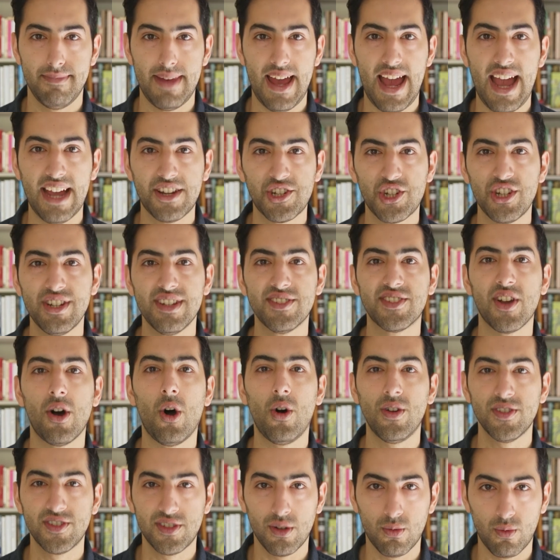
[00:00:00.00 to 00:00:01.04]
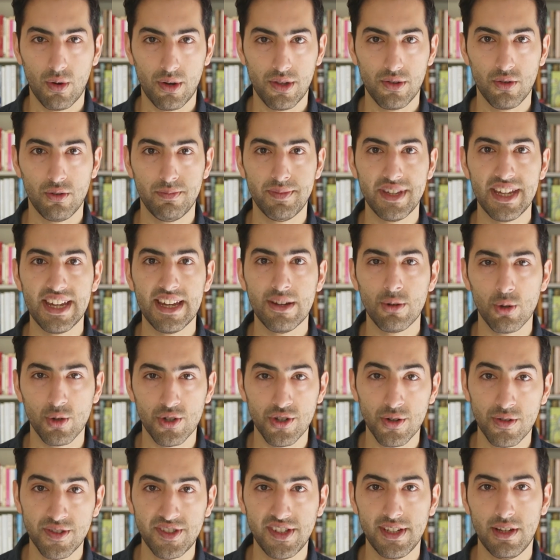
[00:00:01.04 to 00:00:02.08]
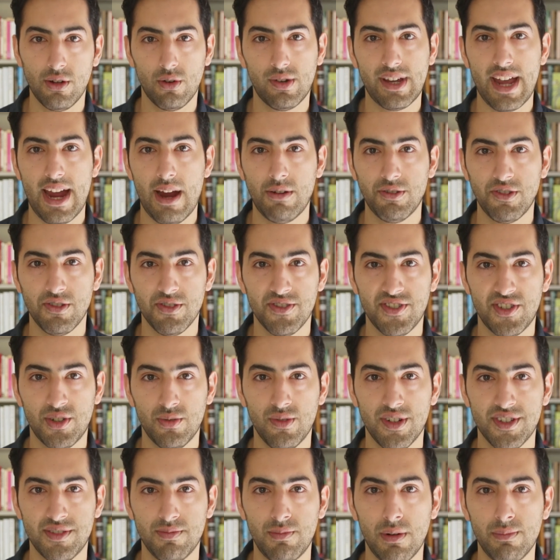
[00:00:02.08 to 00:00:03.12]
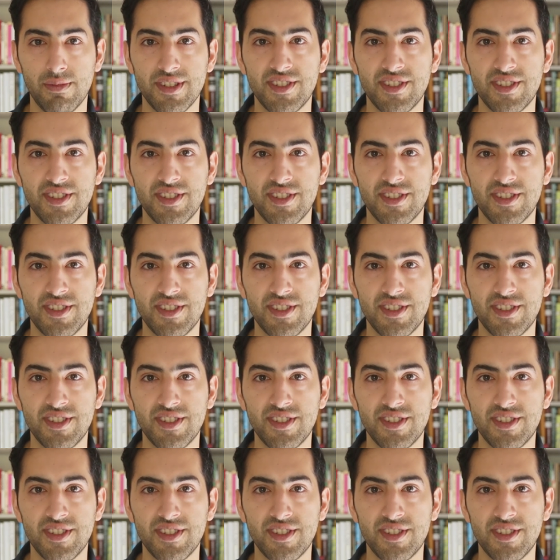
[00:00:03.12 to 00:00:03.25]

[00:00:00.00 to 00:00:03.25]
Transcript: Action is also where you'll be introducing your characters to us when